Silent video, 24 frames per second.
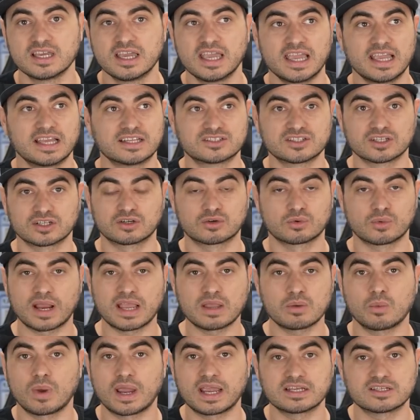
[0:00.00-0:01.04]
it's a
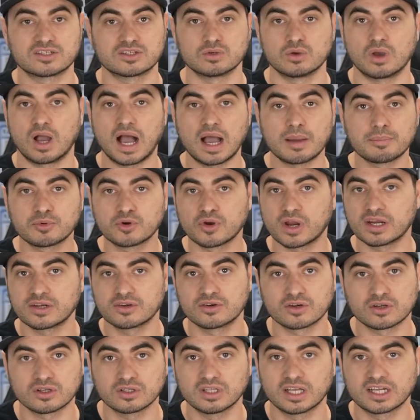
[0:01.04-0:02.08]
great way to upgrade
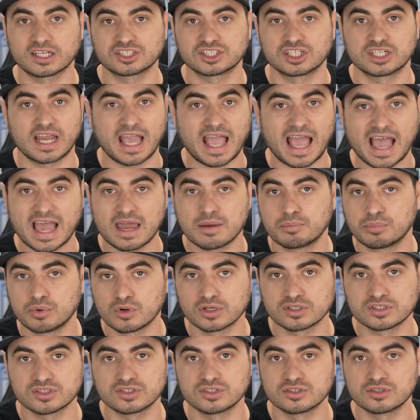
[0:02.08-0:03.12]
your collection, add
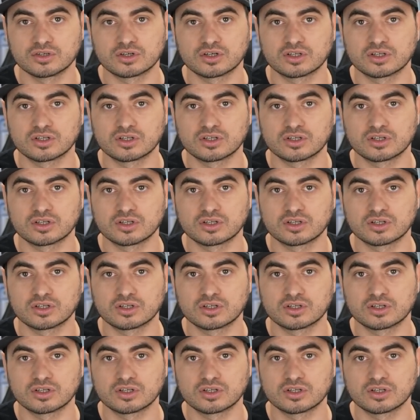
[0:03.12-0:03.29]
books to your